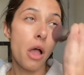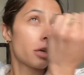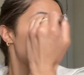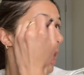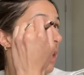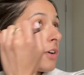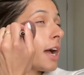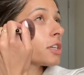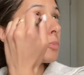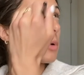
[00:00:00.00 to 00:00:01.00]
So I have a
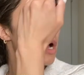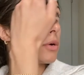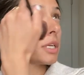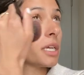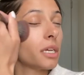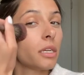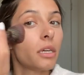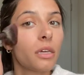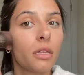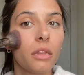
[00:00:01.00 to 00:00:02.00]
hash brown in
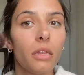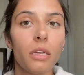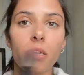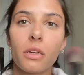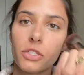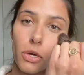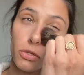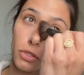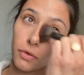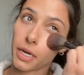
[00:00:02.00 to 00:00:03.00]
the
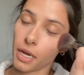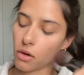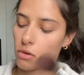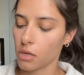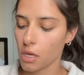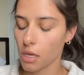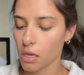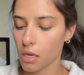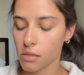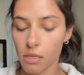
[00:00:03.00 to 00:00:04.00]
toaster right now
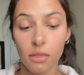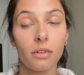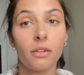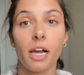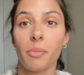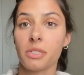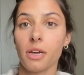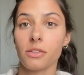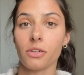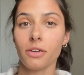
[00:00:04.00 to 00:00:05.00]
as like a little
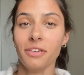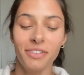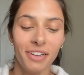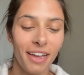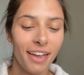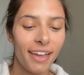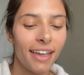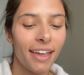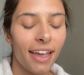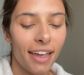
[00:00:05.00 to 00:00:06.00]
appetizer.
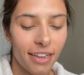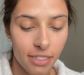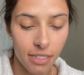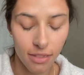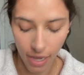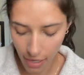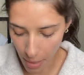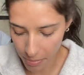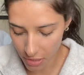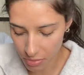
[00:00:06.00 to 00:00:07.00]
And that
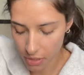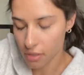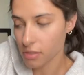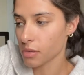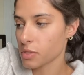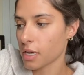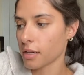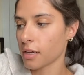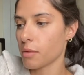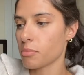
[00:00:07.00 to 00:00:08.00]
happened because I was
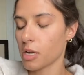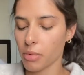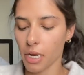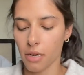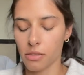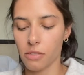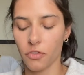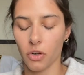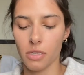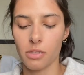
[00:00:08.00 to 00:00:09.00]
cutting up my bananas to
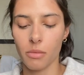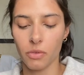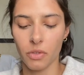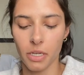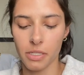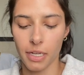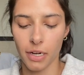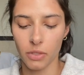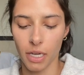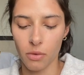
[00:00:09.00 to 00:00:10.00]
freeze them and realized that I
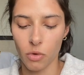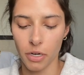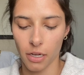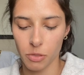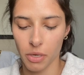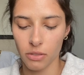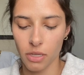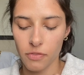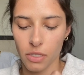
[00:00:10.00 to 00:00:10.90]
only had one hash brown left.